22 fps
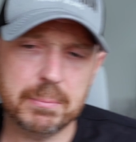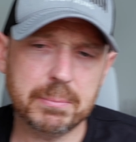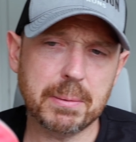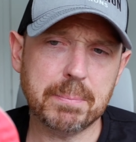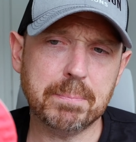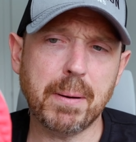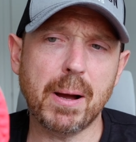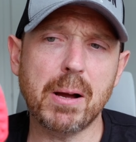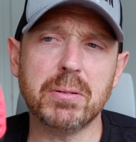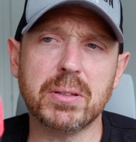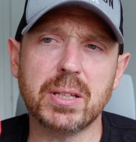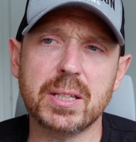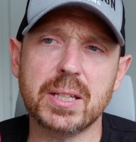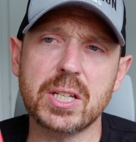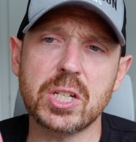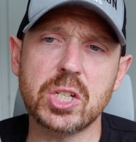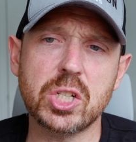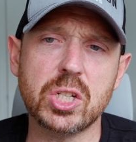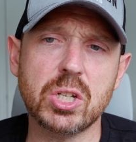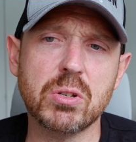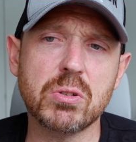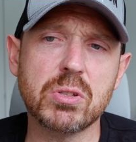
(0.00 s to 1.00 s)
But both of
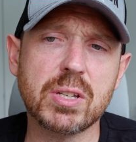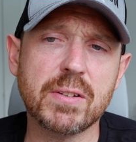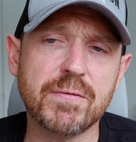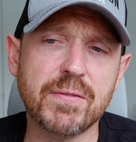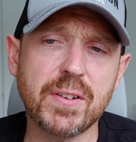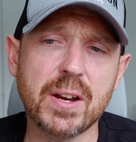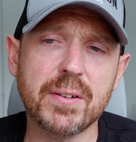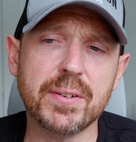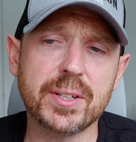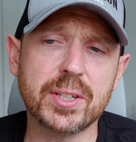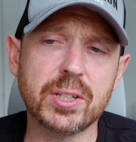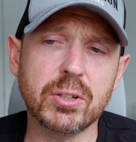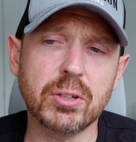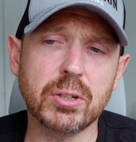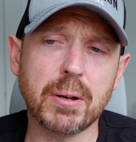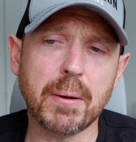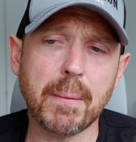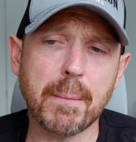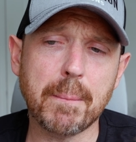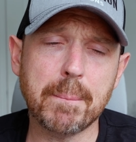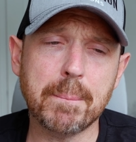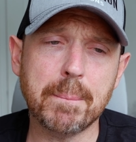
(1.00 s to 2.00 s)
these shoes are very
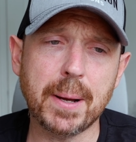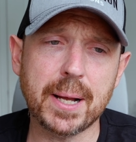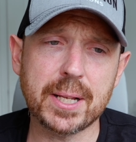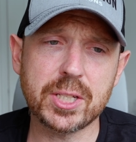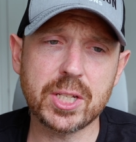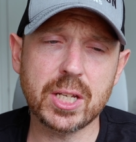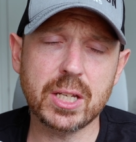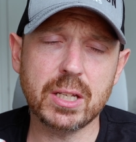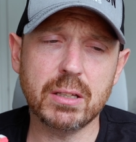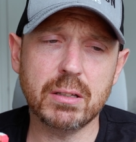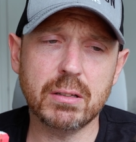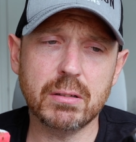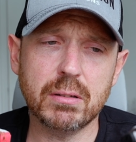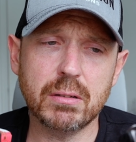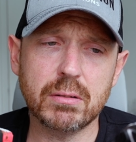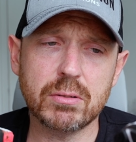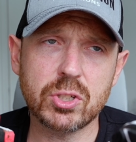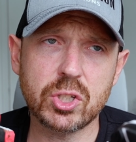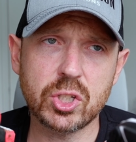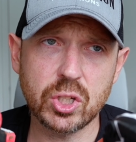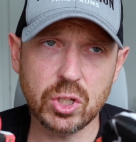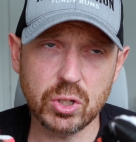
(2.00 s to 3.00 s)
good budget
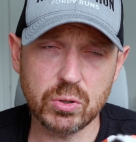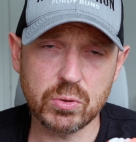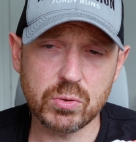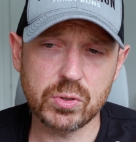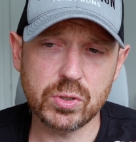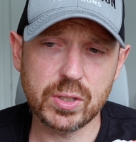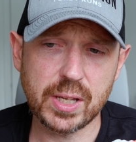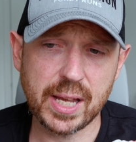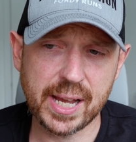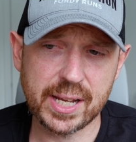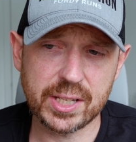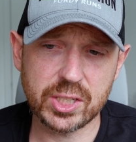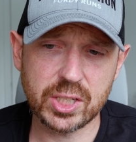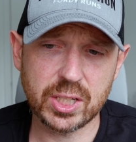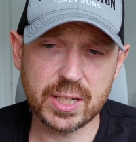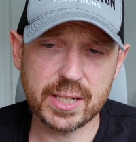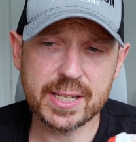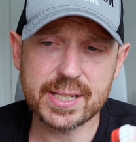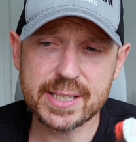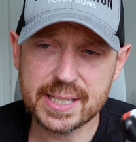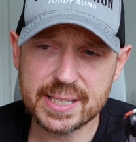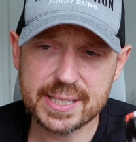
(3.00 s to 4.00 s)
shoes
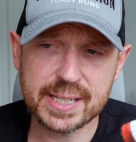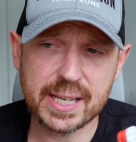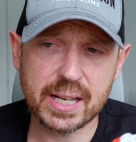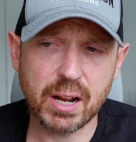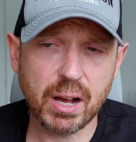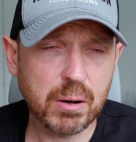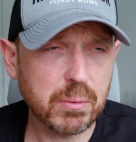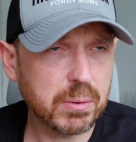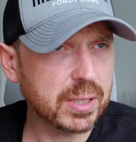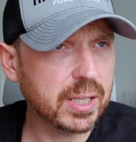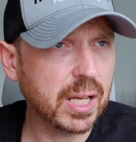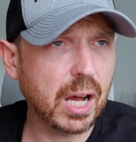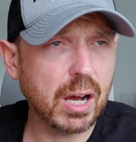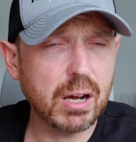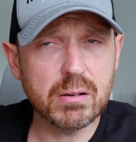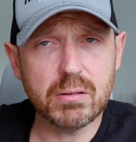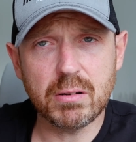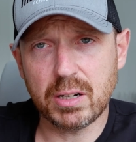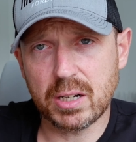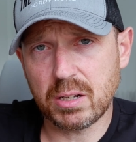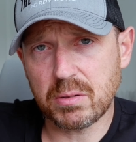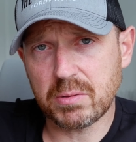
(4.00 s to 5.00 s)
actually as I said I would
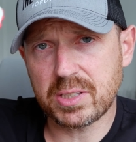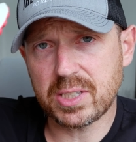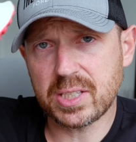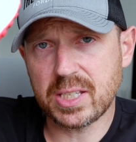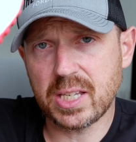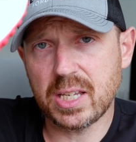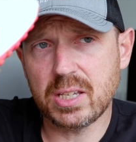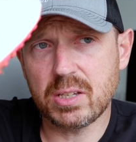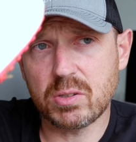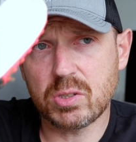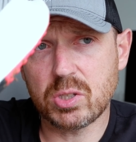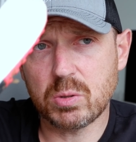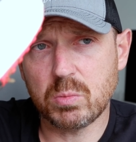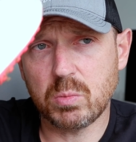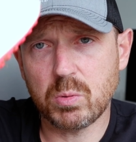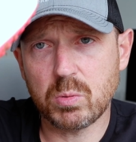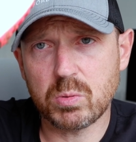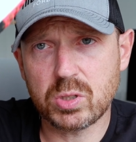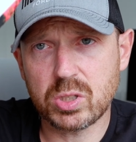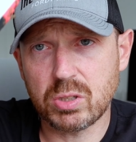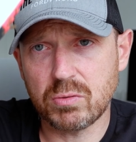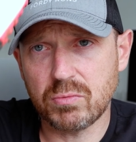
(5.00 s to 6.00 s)
go and I would steer you
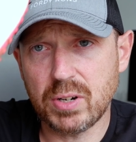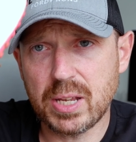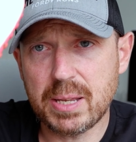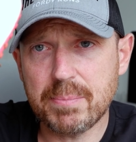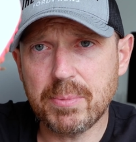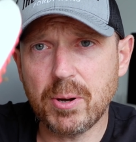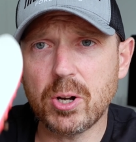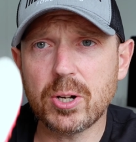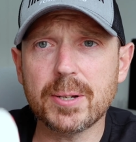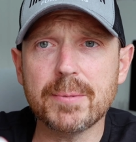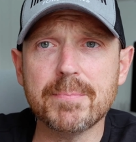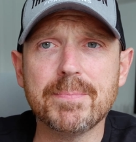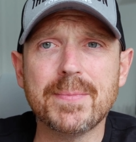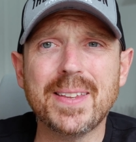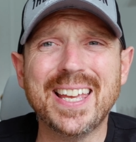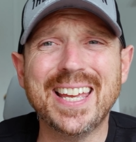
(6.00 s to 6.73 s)
towards the Reebok